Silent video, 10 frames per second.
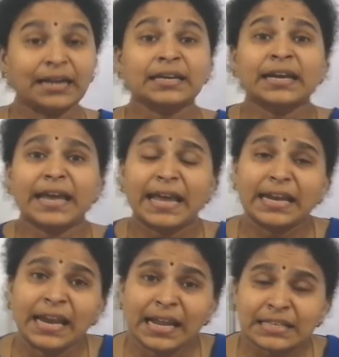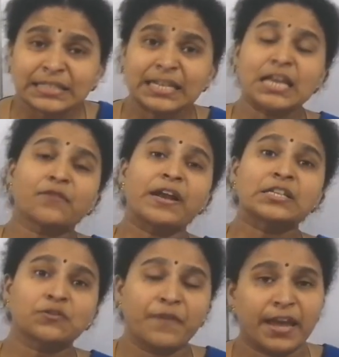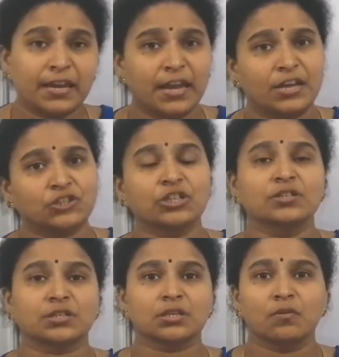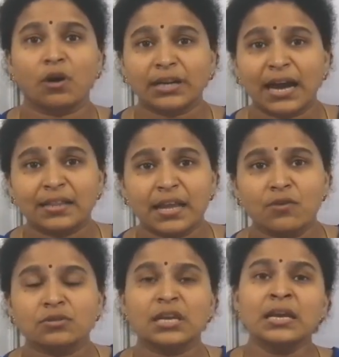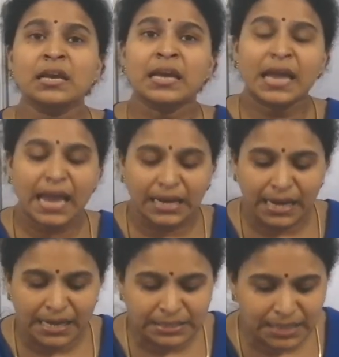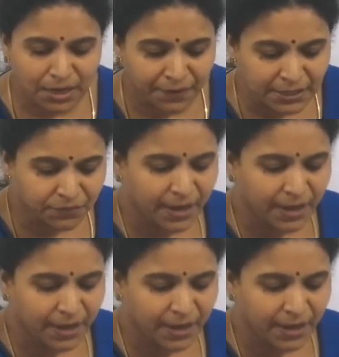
that allelic sequence variations, what are they using? Allelic sequence